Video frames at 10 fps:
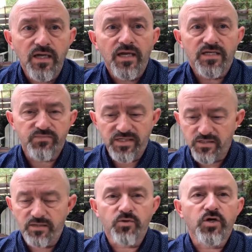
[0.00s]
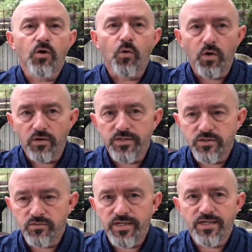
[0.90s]
It's basically putting oil
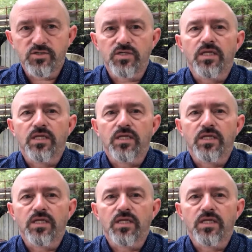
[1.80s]
into an engine.